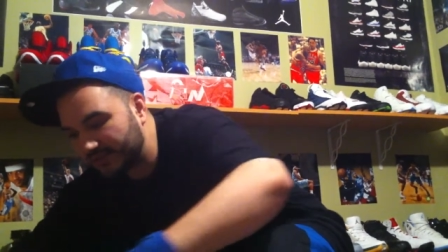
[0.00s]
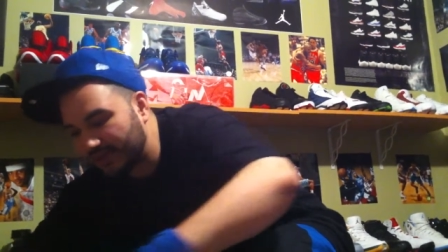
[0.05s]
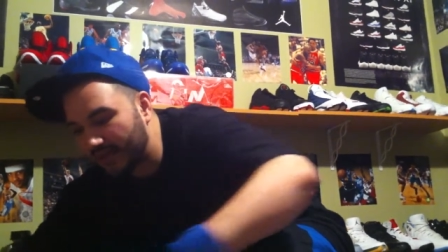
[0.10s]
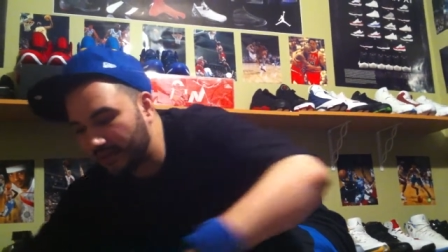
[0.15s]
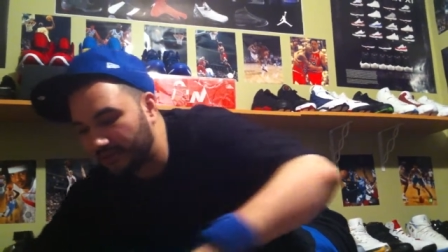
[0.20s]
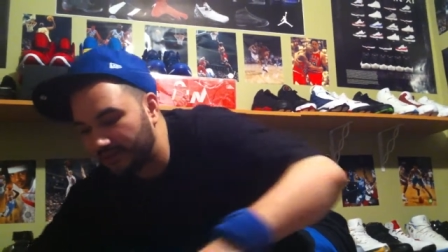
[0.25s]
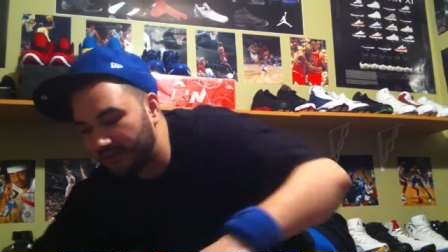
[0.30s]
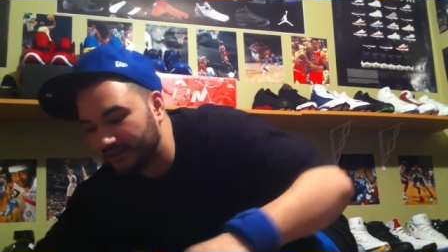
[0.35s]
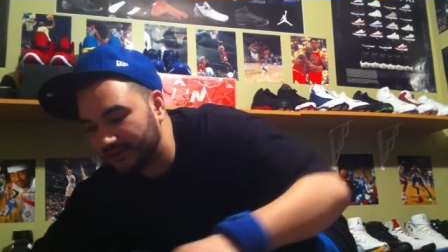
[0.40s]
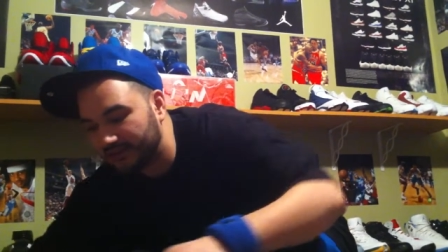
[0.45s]

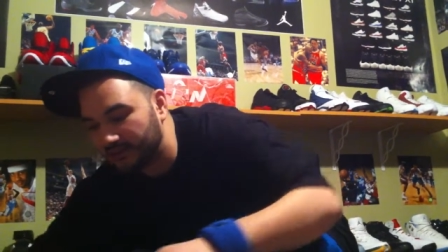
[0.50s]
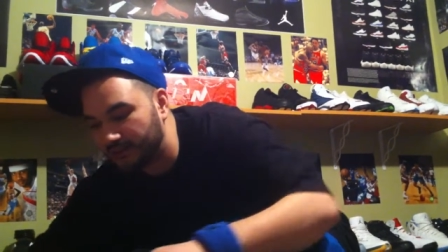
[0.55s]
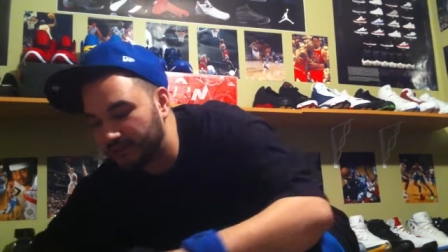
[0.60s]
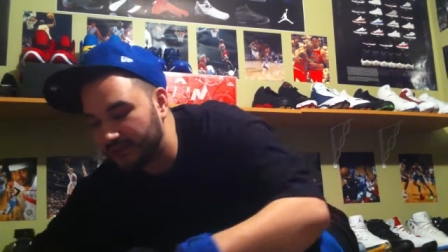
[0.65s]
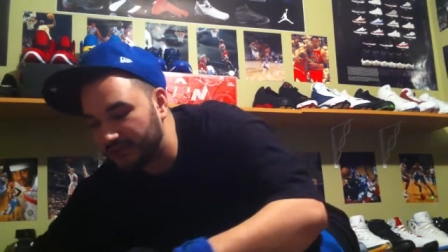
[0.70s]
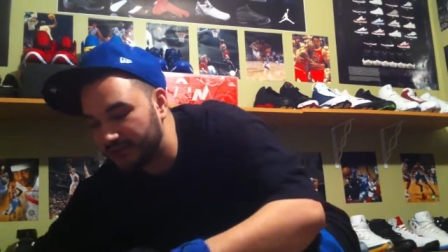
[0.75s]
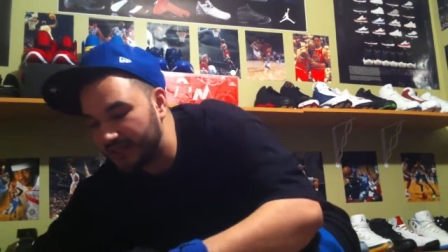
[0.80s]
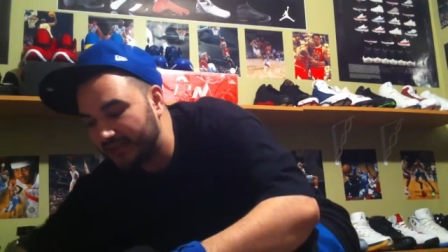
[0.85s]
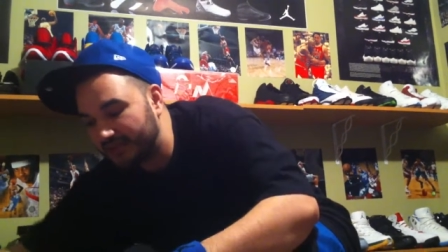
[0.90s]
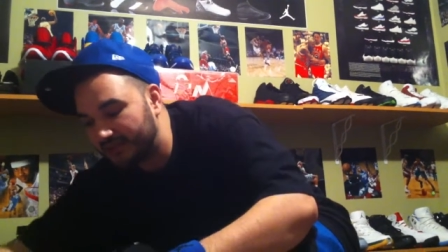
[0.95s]
top
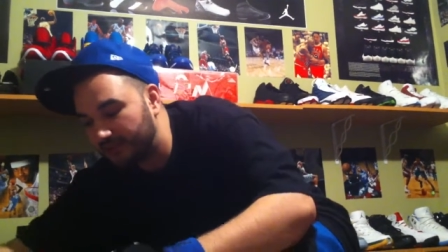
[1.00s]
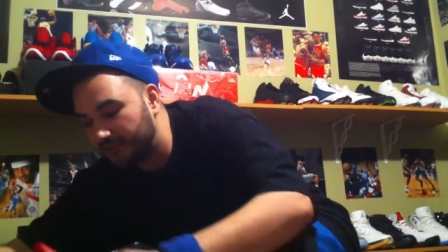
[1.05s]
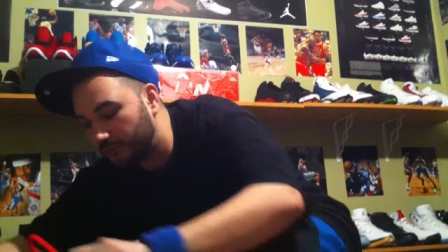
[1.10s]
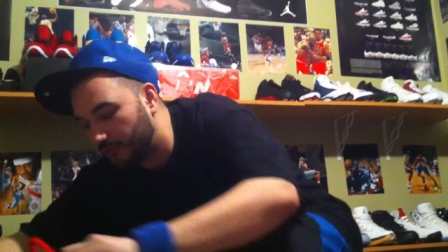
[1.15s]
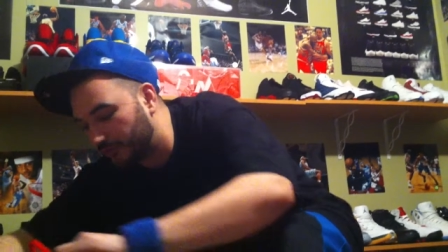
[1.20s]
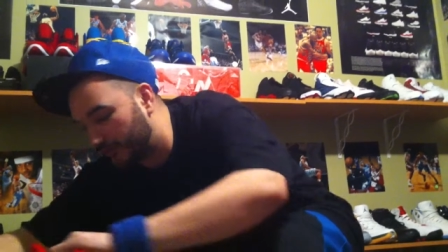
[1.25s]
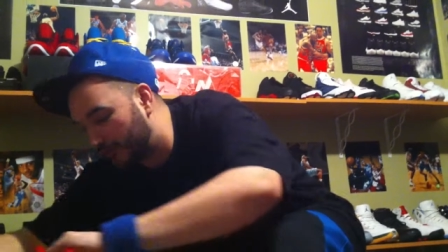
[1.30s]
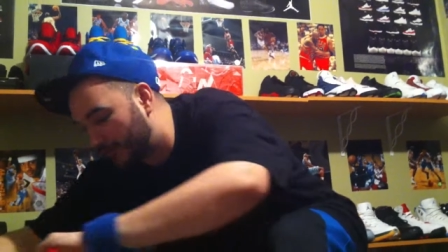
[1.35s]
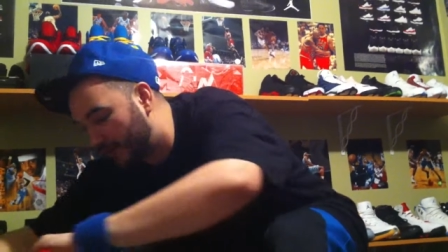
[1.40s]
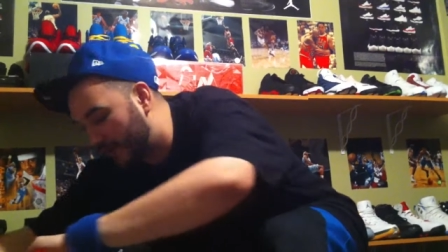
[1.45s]
customers, he actually was
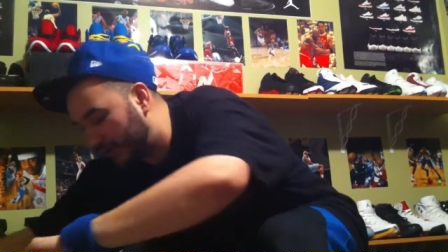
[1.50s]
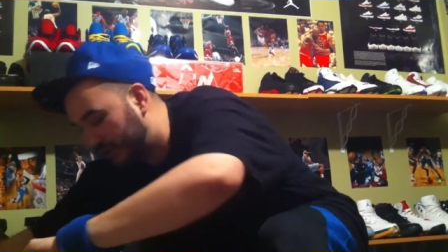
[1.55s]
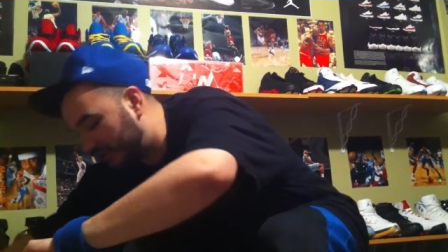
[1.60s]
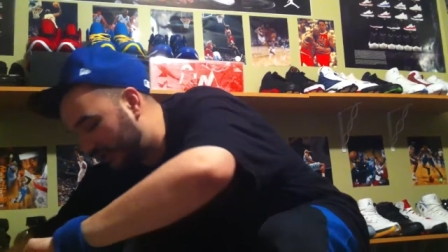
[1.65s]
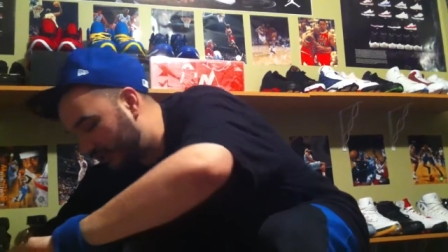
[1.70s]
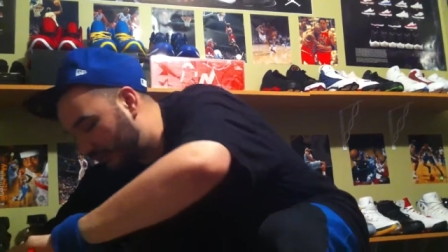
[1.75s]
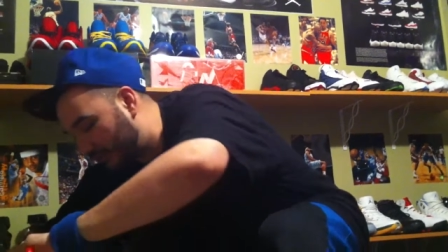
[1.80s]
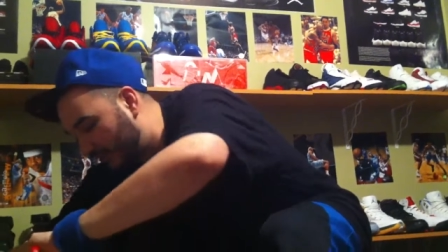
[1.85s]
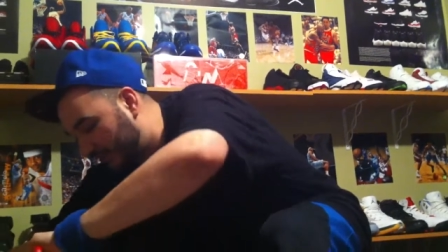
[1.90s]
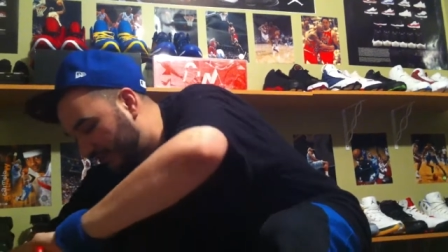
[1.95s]
really
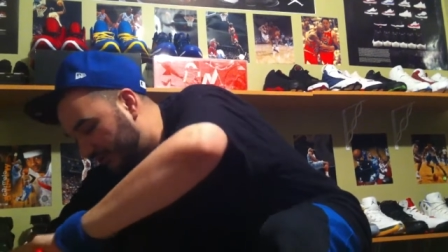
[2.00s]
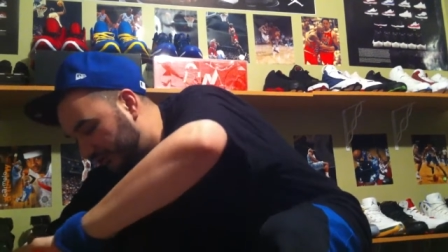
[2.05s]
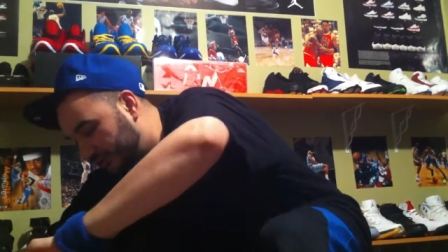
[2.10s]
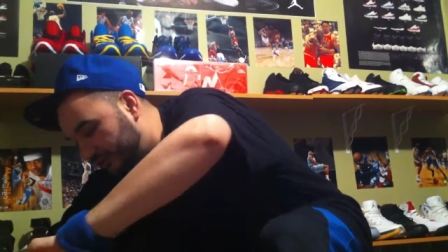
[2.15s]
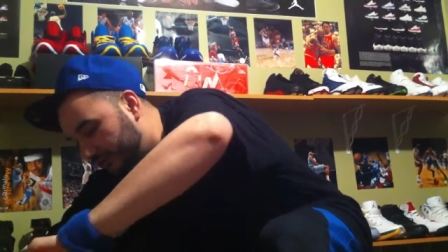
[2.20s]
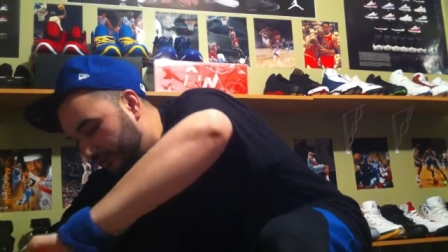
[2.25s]
patient. I wanted to